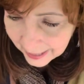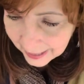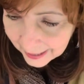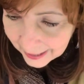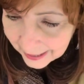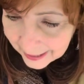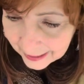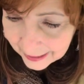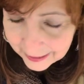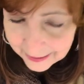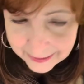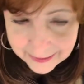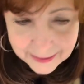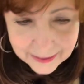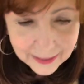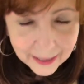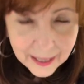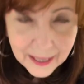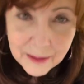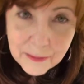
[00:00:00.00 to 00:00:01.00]
and
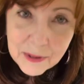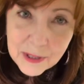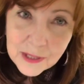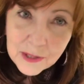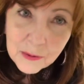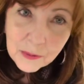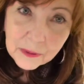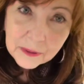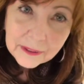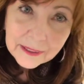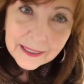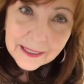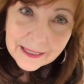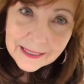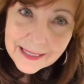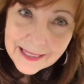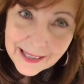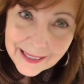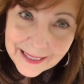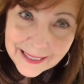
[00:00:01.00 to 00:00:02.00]
I'm just really
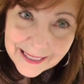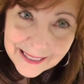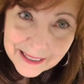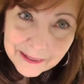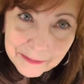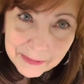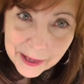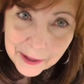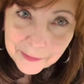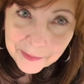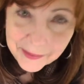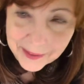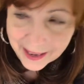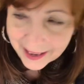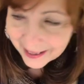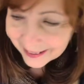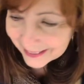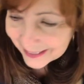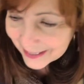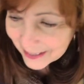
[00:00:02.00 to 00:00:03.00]
excited about
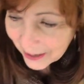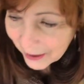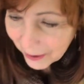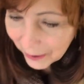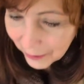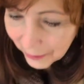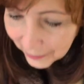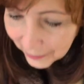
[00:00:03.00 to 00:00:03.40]
that. So